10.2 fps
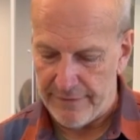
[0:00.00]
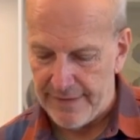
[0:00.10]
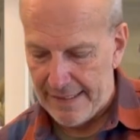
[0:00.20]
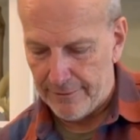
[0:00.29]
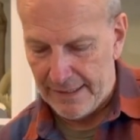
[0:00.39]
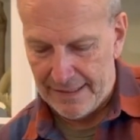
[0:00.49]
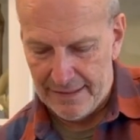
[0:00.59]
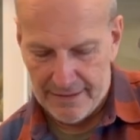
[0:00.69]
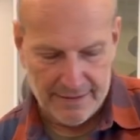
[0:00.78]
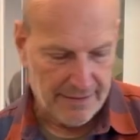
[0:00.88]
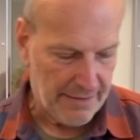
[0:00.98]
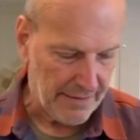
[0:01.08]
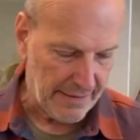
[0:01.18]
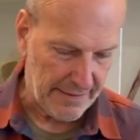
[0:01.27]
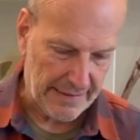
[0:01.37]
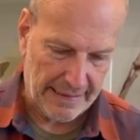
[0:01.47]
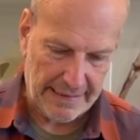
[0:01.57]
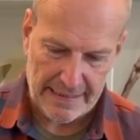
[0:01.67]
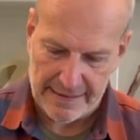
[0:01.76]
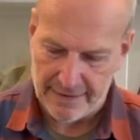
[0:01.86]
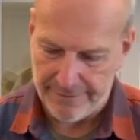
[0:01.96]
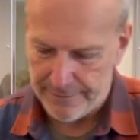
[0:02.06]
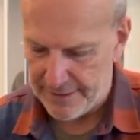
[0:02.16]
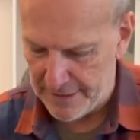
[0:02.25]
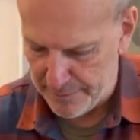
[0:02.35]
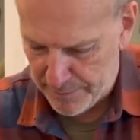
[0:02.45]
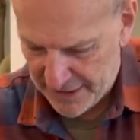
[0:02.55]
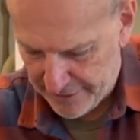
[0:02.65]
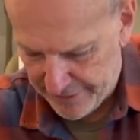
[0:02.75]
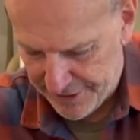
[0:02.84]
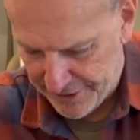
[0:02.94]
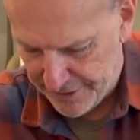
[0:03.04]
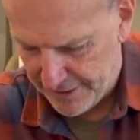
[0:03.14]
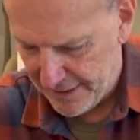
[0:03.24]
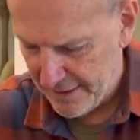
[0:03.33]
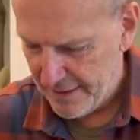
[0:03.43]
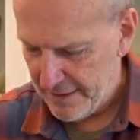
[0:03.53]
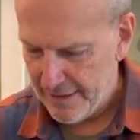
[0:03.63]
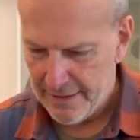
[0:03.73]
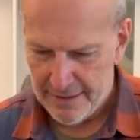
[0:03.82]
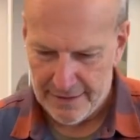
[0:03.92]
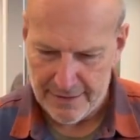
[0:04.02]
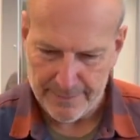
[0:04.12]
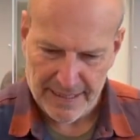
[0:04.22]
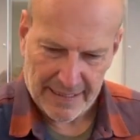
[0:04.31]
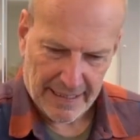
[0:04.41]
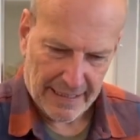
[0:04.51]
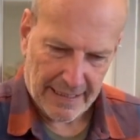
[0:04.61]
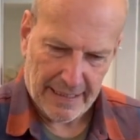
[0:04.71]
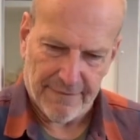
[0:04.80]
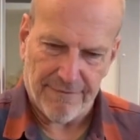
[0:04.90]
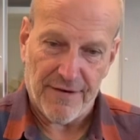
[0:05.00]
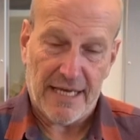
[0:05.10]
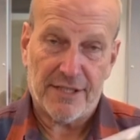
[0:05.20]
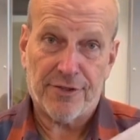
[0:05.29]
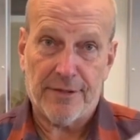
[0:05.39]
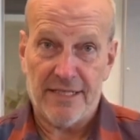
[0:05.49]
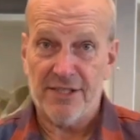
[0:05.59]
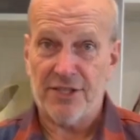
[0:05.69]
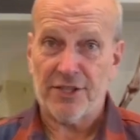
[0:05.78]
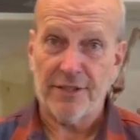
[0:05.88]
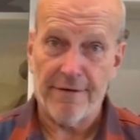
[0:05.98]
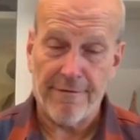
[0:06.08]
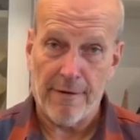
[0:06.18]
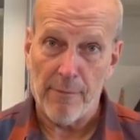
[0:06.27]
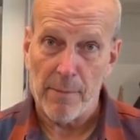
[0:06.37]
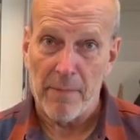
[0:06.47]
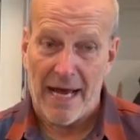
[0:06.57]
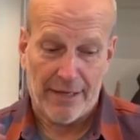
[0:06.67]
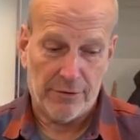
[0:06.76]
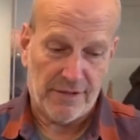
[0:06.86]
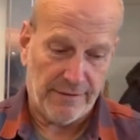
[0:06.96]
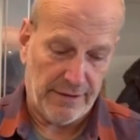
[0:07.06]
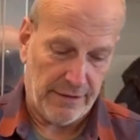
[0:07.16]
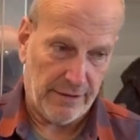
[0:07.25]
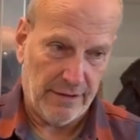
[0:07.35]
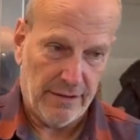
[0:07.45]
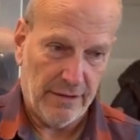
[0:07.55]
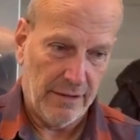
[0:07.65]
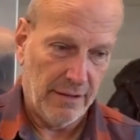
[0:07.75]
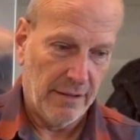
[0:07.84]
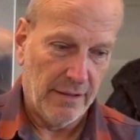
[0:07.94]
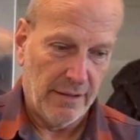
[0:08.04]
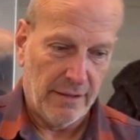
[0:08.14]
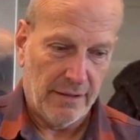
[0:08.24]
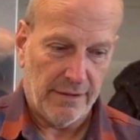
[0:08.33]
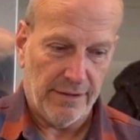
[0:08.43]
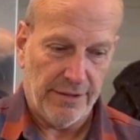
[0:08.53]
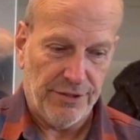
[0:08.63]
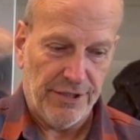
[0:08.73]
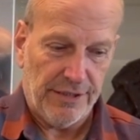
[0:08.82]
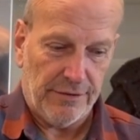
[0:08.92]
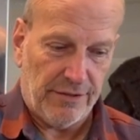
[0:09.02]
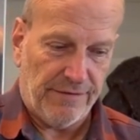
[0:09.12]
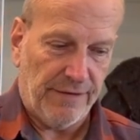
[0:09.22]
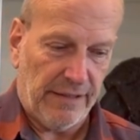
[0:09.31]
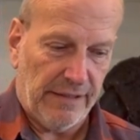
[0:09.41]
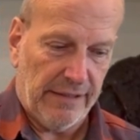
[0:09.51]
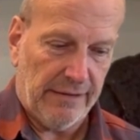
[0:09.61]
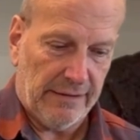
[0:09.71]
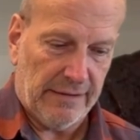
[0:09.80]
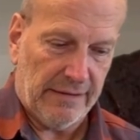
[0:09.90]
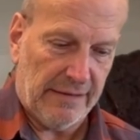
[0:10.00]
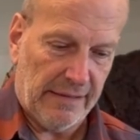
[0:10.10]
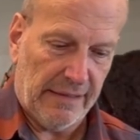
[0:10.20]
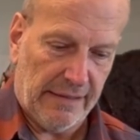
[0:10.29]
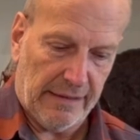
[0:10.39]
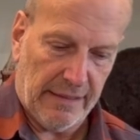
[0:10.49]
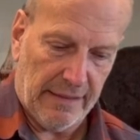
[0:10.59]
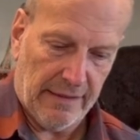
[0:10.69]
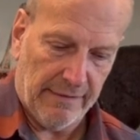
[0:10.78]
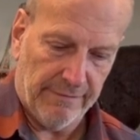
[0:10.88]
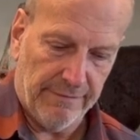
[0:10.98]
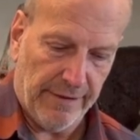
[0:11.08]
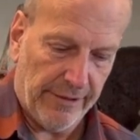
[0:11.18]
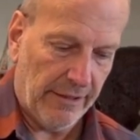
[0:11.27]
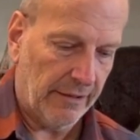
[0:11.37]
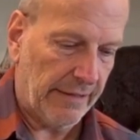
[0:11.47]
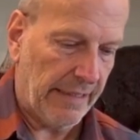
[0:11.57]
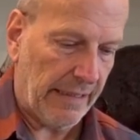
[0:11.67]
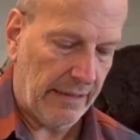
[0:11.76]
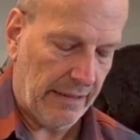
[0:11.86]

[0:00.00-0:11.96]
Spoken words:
that way. It's not easy for these big creatures to make a fast transition from the biosphere to the geosphere. Here is the very long neck